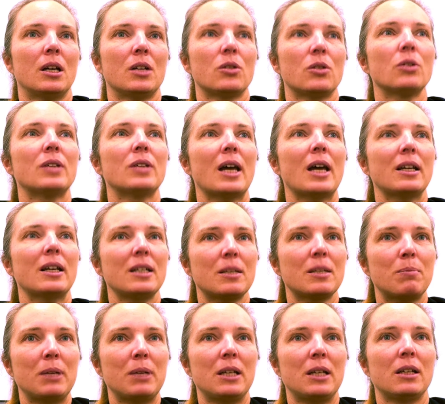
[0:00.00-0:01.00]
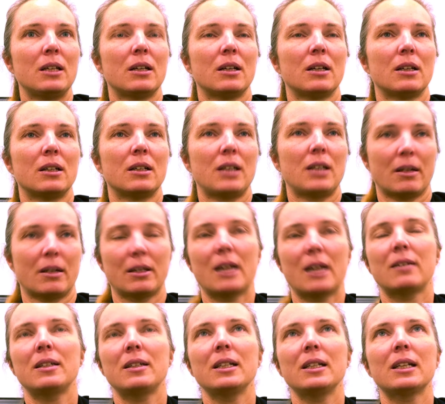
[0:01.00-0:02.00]
So that has been,
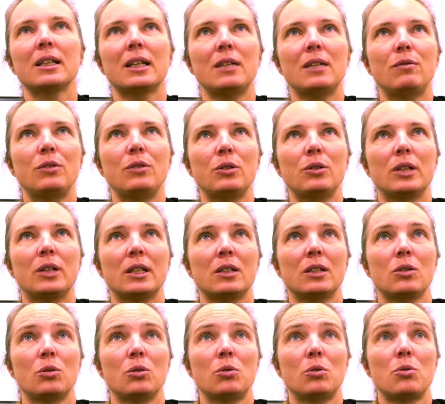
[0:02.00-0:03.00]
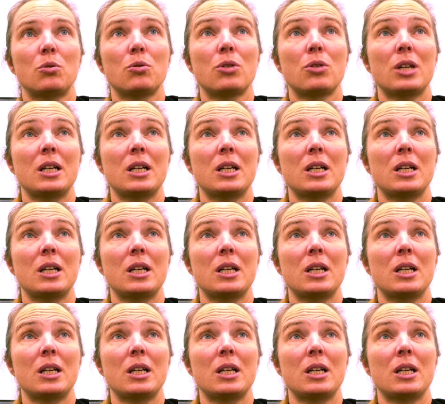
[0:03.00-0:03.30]
I think if you can do